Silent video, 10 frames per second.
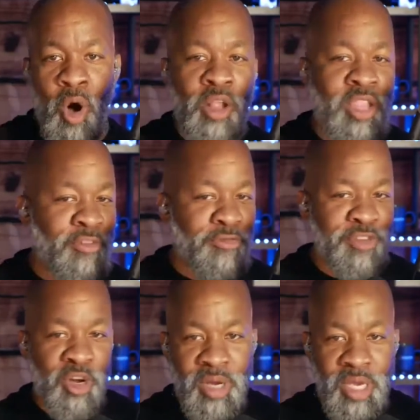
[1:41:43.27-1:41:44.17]
All that
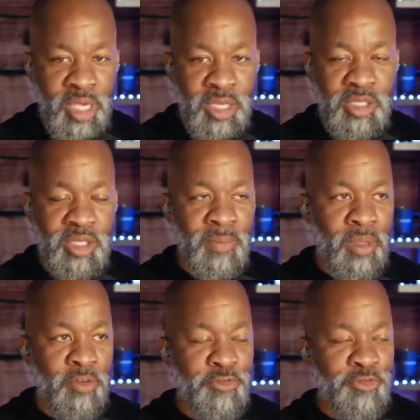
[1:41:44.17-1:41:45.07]
fear is
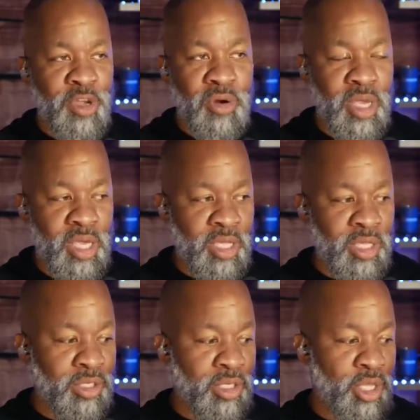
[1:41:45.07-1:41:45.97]

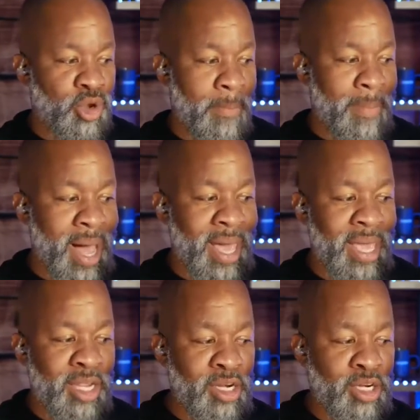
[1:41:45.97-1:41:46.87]
your
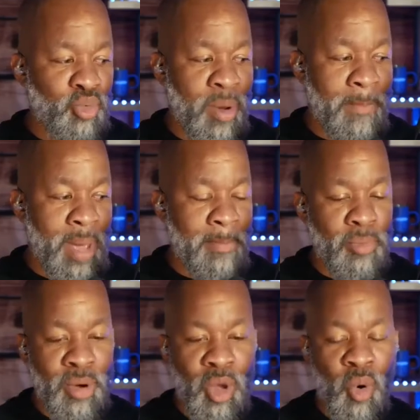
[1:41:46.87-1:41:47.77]
mind
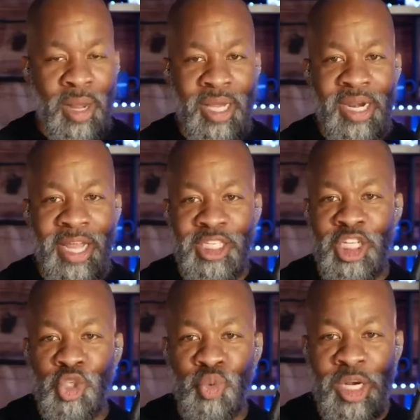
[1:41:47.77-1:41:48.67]
remembering or
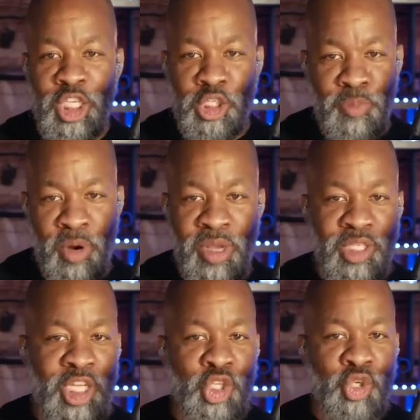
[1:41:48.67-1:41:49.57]
connecting to an
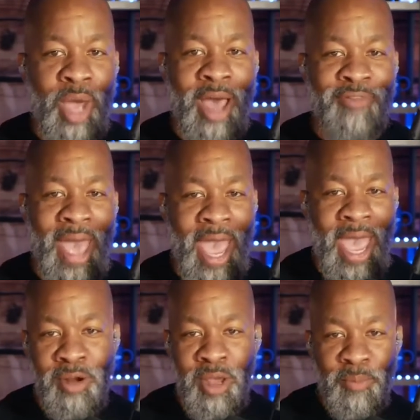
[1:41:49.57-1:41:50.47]
experience that you have
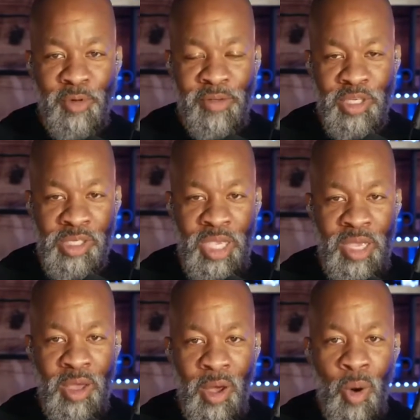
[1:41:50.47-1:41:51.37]
had
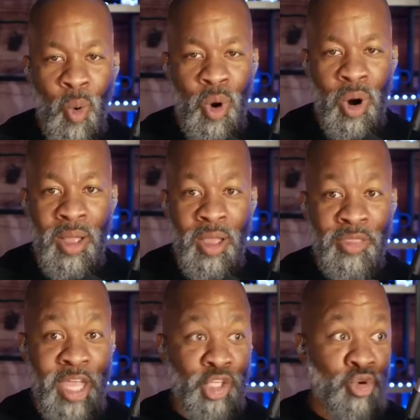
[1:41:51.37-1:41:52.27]
previously, or
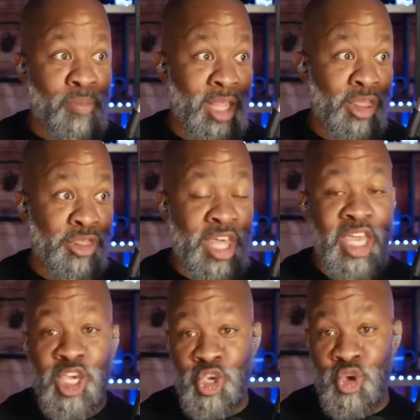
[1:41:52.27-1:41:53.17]
that you might
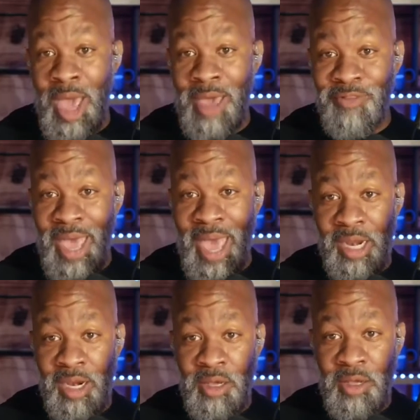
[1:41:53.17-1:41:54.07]
think you have
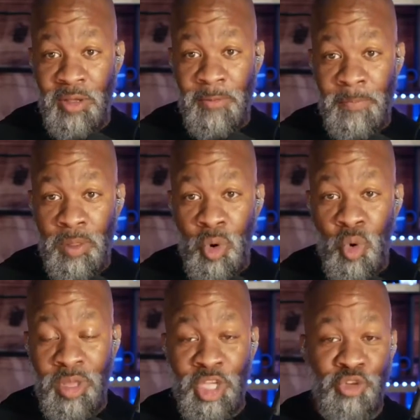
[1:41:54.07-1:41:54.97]
had,
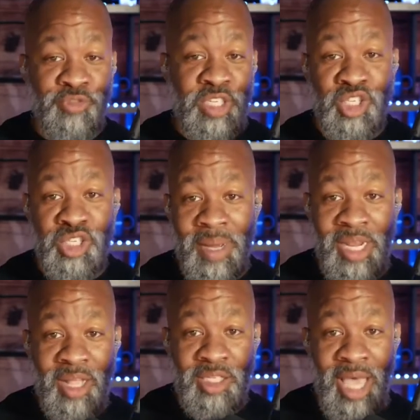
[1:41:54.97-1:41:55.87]
or that you've seen
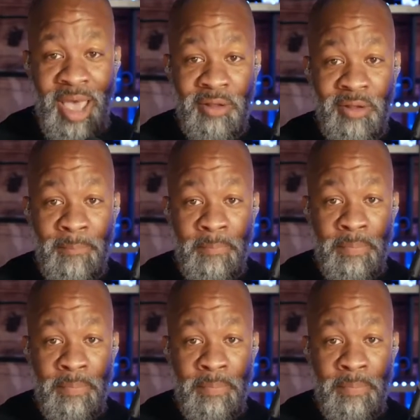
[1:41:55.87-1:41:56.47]
somebody else had.